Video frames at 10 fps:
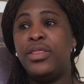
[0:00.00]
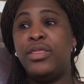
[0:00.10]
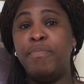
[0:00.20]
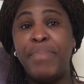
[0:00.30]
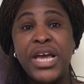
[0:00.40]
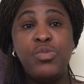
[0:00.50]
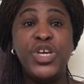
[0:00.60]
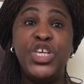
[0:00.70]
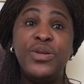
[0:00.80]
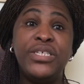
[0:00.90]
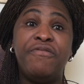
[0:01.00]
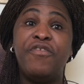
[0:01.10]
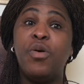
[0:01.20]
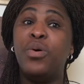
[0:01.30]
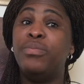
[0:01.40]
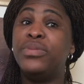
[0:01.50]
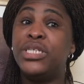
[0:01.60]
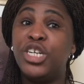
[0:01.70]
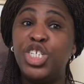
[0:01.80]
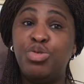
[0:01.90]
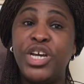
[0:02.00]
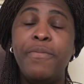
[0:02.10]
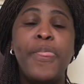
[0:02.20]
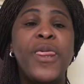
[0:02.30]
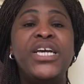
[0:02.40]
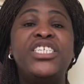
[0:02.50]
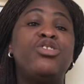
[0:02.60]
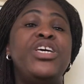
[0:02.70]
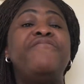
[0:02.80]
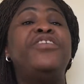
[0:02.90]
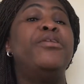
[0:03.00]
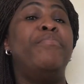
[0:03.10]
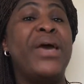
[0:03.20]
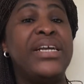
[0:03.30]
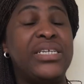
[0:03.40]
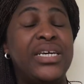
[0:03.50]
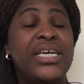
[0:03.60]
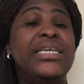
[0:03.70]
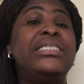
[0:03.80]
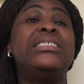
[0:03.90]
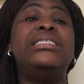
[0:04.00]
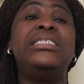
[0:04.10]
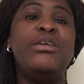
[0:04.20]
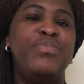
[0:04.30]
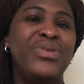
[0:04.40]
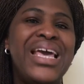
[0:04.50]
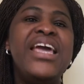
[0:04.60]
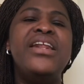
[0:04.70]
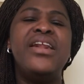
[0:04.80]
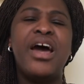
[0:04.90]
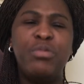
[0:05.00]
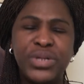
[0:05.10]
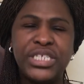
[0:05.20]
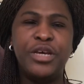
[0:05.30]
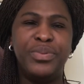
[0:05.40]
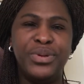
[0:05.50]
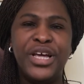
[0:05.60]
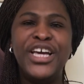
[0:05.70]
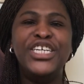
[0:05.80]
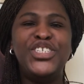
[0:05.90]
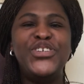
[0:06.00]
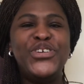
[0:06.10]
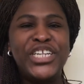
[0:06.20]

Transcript: The bed we use for surgery is not even a bed. It's a table, a narrow table. So you